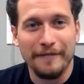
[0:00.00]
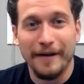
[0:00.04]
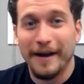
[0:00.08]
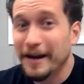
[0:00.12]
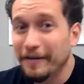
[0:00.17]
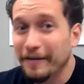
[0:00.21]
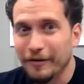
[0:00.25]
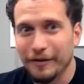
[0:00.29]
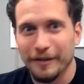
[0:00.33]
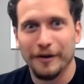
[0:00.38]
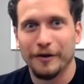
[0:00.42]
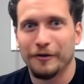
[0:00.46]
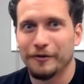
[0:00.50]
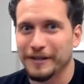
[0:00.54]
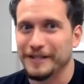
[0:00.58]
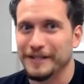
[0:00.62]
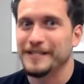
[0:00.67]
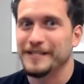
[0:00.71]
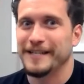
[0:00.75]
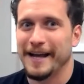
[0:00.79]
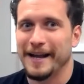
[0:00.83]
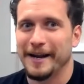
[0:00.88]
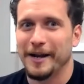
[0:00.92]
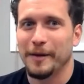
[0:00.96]
I had everything already
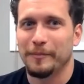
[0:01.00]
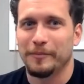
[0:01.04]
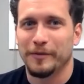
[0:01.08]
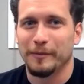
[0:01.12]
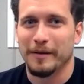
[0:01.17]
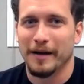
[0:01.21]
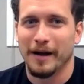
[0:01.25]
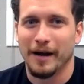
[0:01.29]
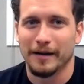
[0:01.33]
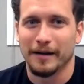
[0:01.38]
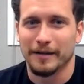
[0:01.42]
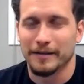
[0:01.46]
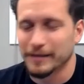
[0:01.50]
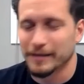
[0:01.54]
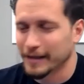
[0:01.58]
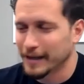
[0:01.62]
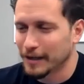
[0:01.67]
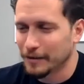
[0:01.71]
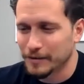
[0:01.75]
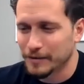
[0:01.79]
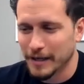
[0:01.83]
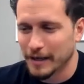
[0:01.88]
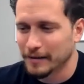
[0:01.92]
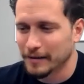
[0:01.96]
set up, to be honest. Like
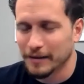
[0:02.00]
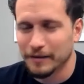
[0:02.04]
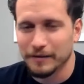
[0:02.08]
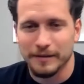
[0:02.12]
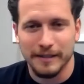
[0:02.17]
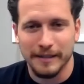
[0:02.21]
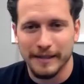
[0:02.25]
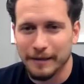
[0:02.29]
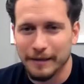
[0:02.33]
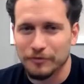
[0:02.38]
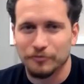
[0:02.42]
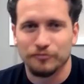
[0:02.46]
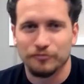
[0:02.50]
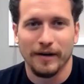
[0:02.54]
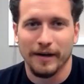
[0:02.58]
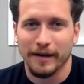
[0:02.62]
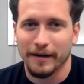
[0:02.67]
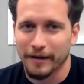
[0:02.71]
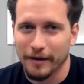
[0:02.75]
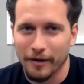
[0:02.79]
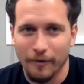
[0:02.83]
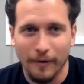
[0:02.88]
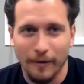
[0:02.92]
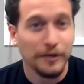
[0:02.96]
I was LLC, I was ready
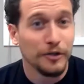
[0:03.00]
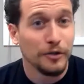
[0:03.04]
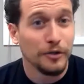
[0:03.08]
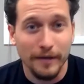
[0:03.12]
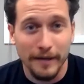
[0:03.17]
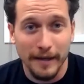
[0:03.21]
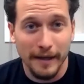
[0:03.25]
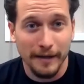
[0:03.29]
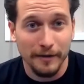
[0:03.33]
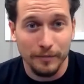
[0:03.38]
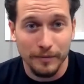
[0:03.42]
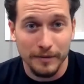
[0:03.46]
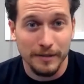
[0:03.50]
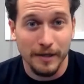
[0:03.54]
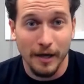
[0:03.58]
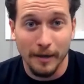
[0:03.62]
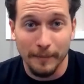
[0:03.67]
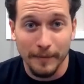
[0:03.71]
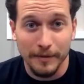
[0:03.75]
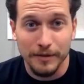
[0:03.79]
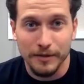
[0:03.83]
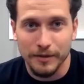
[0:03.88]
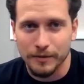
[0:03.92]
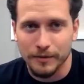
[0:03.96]
to go. I knew the end was
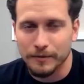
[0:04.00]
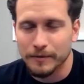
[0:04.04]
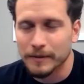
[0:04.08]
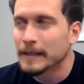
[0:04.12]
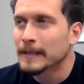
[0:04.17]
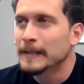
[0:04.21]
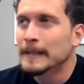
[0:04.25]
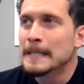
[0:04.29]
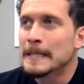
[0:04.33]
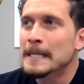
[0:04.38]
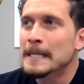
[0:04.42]
coming soon.